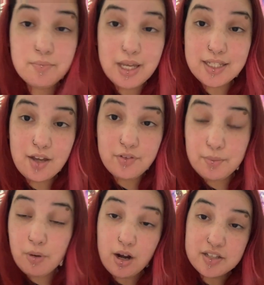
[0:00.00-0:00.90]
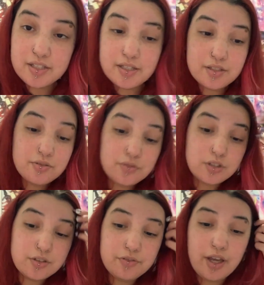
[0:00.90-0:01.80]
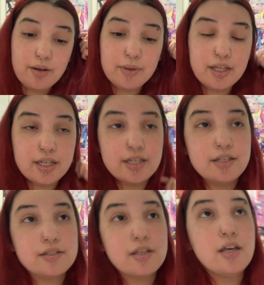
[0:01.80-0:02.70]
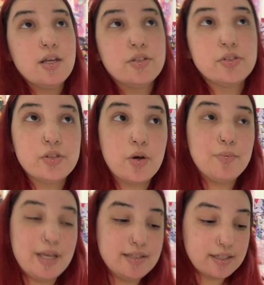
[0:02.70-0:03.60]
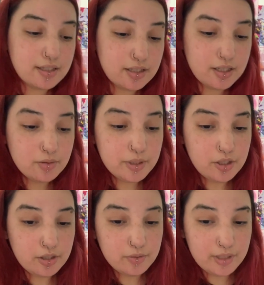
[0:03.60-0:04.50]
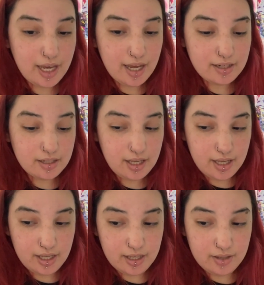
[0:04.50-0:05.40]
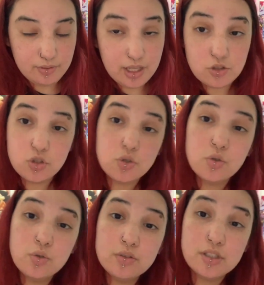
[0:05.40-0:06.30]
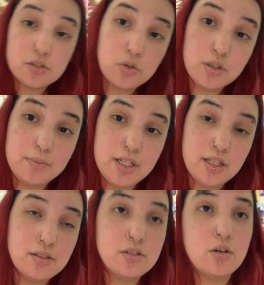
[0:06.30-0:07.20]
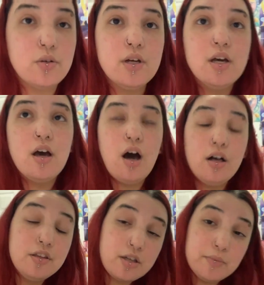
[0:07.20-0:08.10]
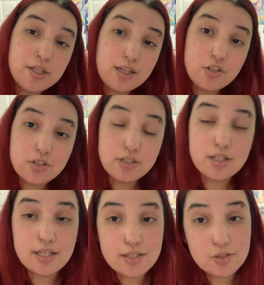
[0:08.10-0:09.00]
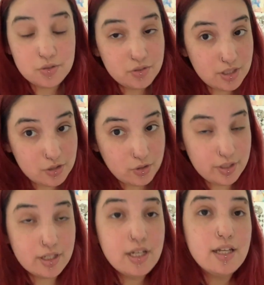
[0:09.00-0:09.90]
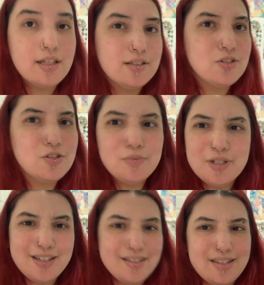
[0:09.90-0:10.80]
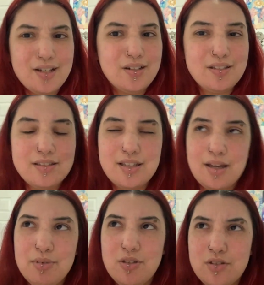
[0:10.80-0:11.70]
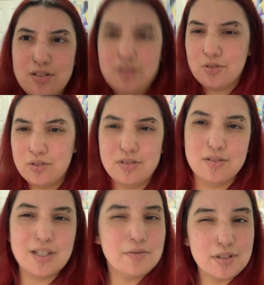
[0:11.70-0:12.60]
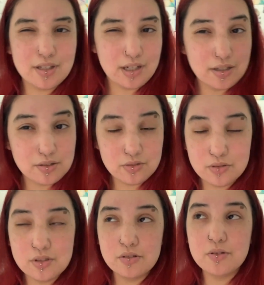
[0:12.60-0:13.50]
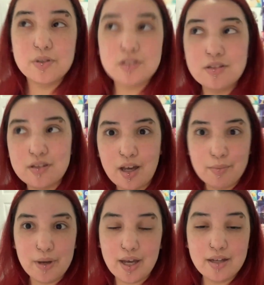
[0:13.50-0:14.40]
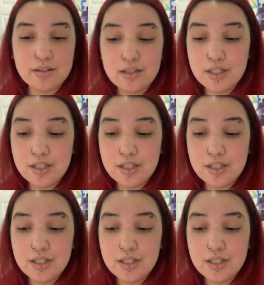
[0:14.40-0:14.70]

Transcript: Maid Cafe process for Fanime, is so basically we had two Discord meetings. So all the communication is through Discord. Super easy, honestly. I've been using Discord since I was like in high school, so it wasn't that bad.